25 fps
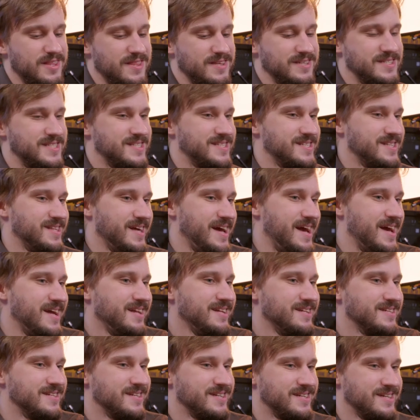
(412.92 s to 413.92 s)
the
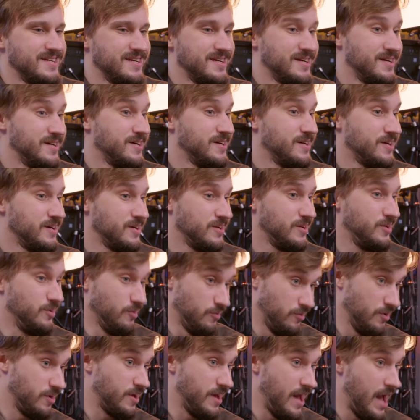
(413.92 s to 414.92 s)
sled
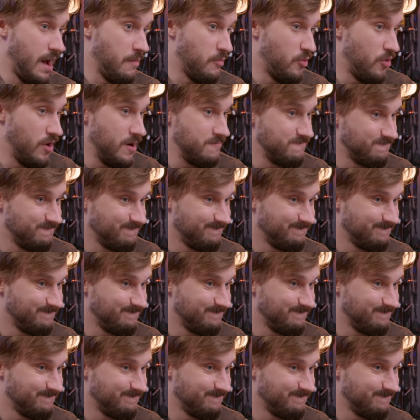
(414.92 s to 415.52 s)
to the camera.